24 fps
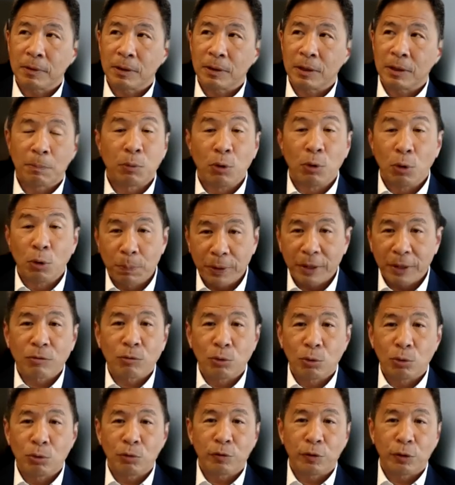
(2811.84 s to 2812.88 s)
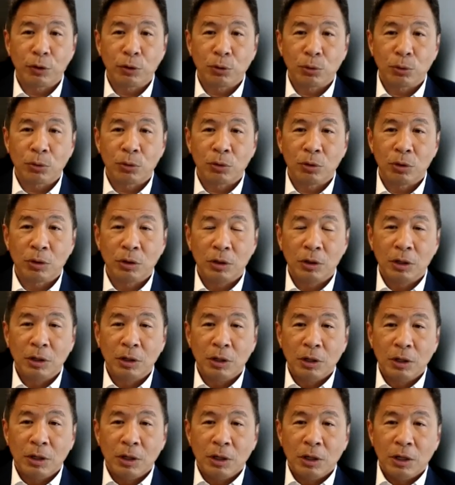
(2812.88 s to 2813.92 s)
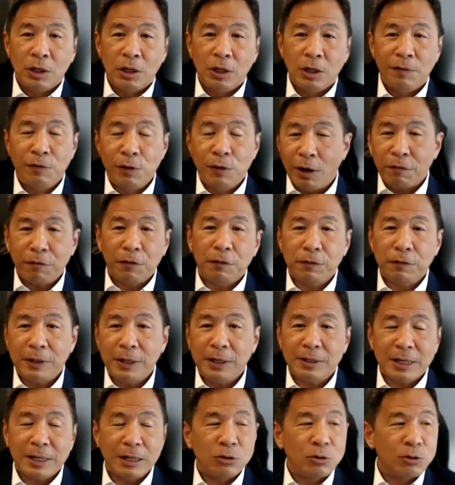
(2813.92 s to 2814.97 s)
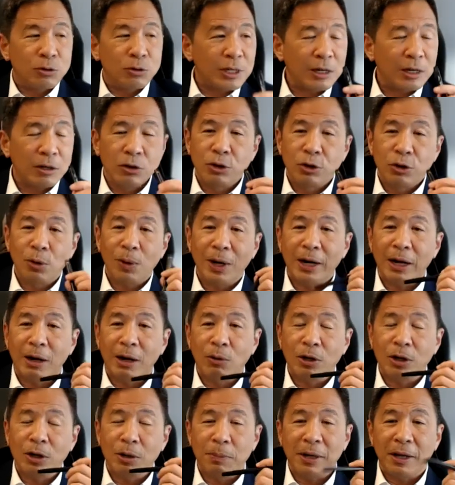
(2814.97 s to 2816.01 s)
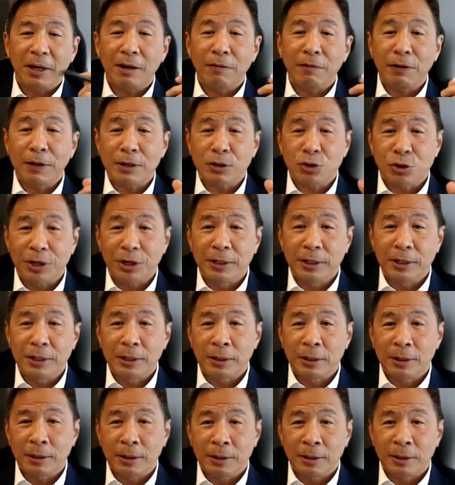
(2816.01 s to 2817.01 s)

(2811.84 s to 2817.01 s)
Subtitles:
appropriate role for you. If you are 50s and you say, you know what, I want to be an FX trader,